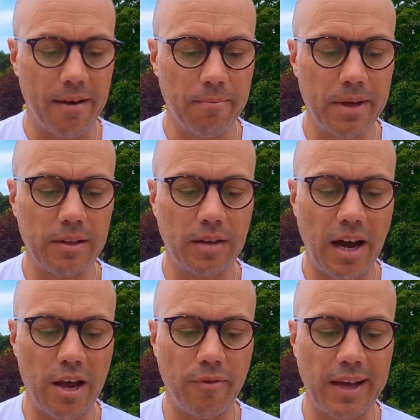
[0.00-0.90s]
Build
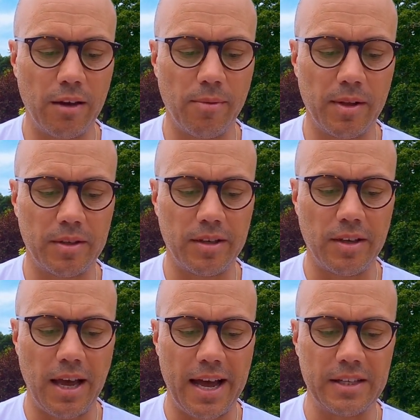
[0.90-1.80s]
high
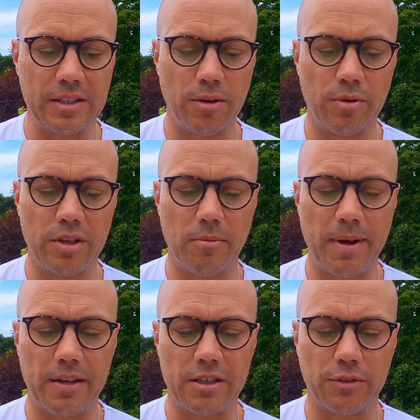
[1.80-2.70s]
availability and zone
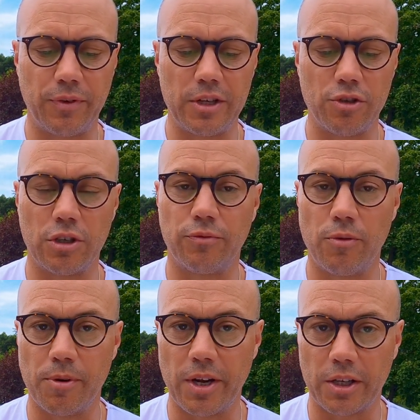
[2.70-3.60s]
independence features
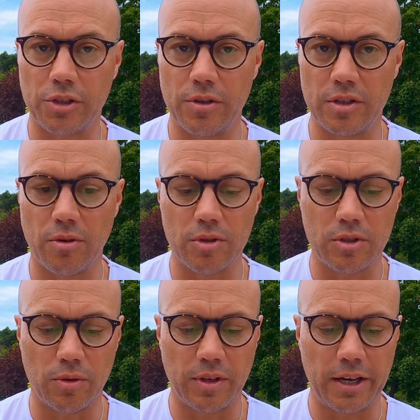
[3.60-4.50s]
for production is
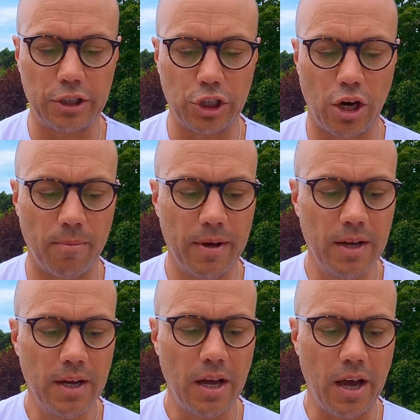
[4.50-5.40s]
also their job.
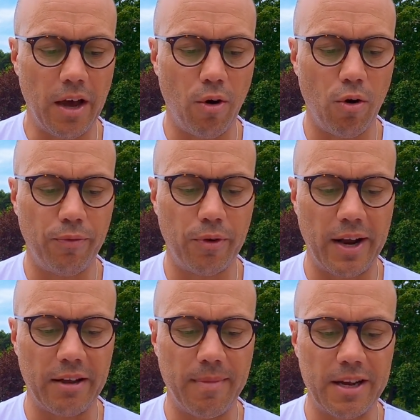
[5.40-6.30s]
Offer
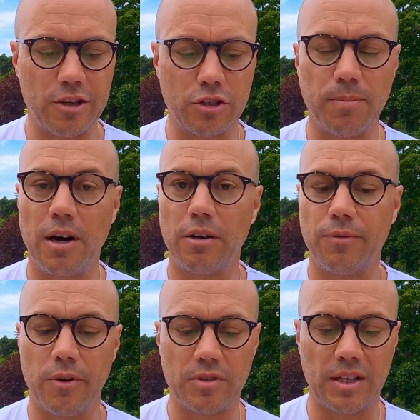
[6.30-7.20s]
and manage
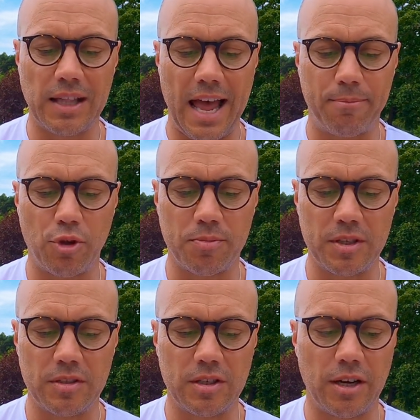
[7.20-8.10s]
smartphones and laptops
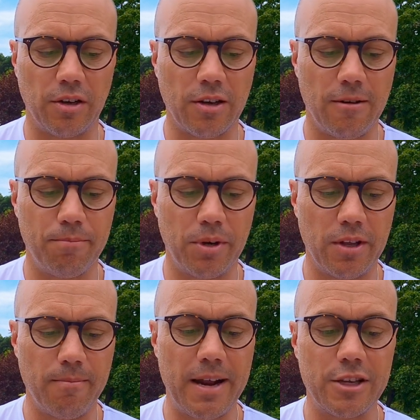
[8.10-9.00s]
inside the
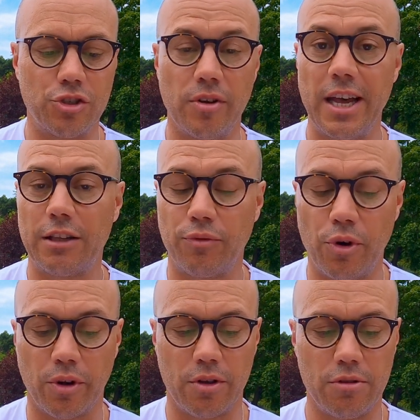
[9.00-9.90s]
company. Manage the
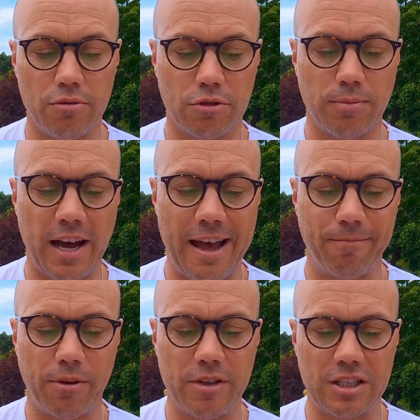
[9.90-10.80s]
network used by
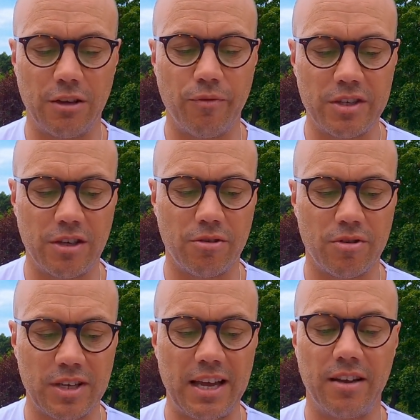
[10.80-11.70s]
employees and
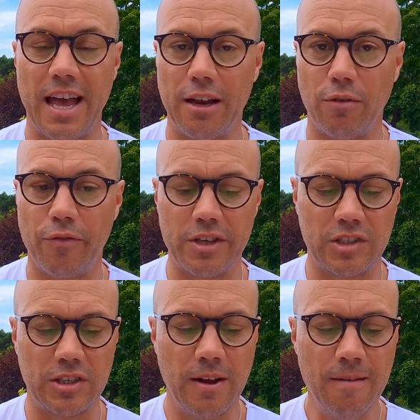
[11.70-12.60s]
visitors at the head office,